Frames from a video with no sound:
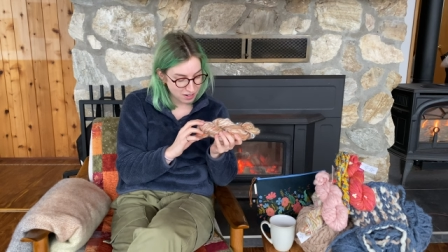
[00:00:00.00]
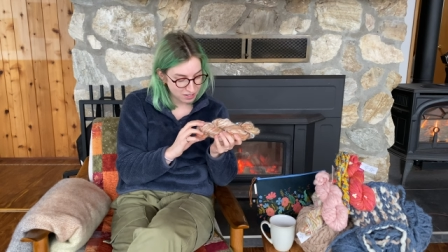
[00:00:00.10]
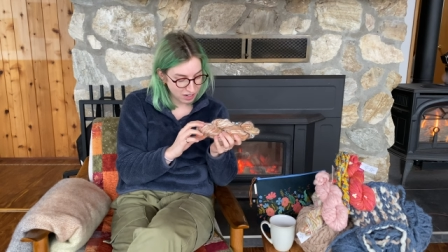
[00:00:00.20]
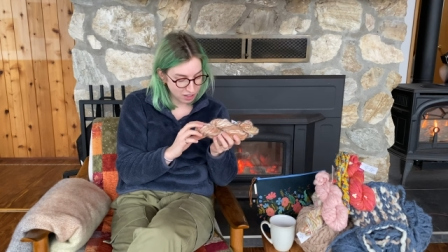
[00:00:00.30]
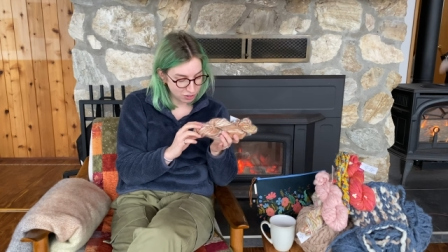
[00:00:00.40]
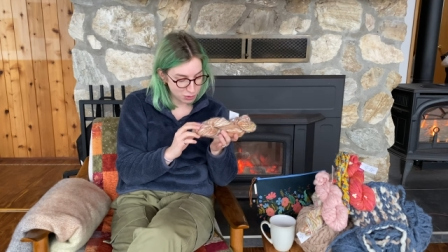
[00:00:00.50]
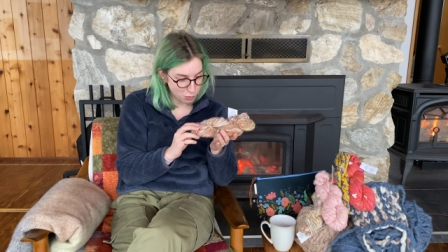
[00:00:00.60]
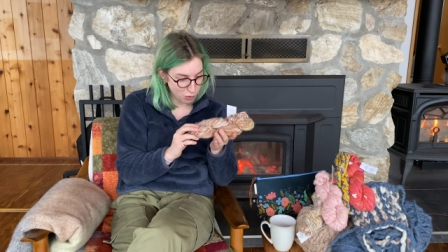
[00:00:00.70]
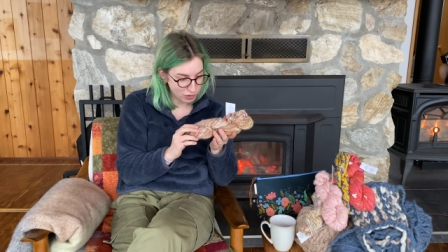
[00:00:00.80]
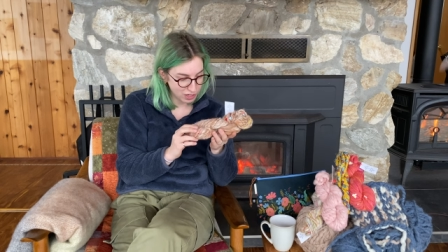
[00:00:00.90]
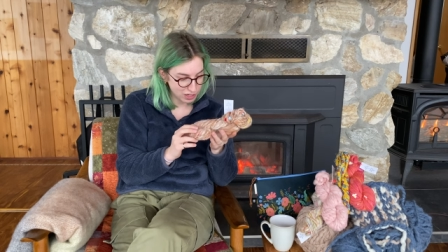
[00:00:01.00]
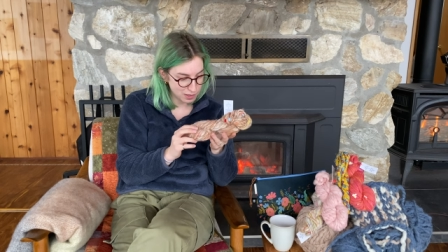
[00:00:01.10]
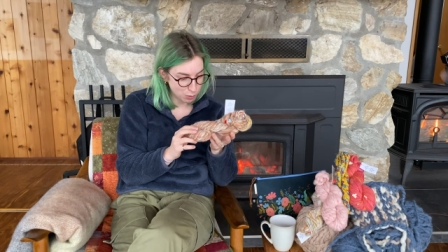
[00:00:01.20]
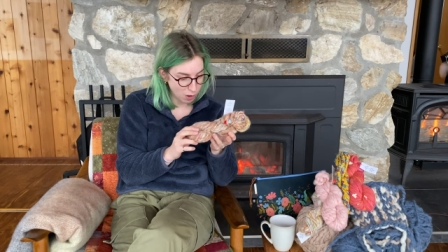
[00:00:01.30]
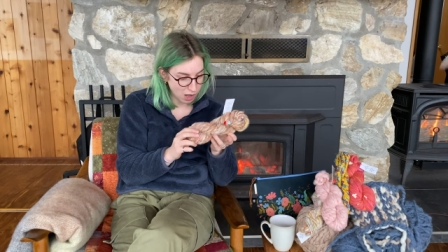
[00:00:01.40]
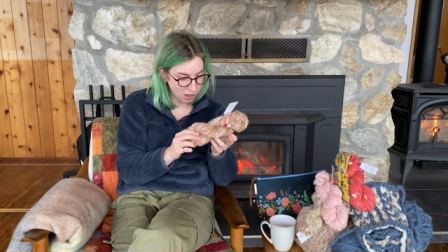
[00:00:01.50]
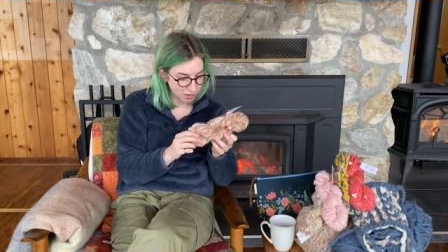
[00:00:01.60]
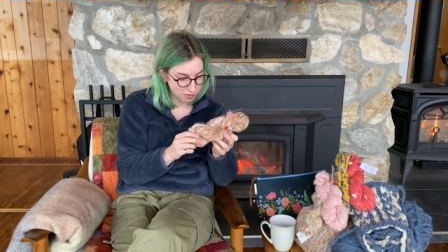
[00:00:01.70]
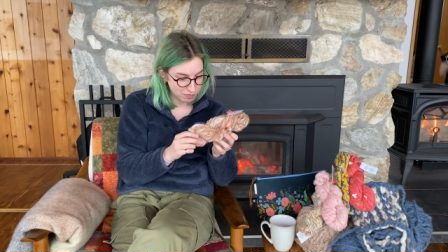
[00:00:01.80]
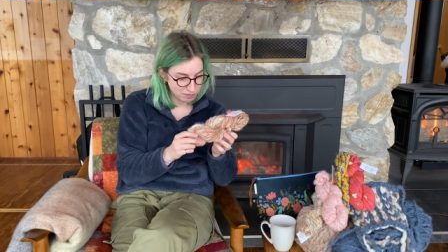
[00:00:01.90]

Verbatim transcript: colors woven in as well.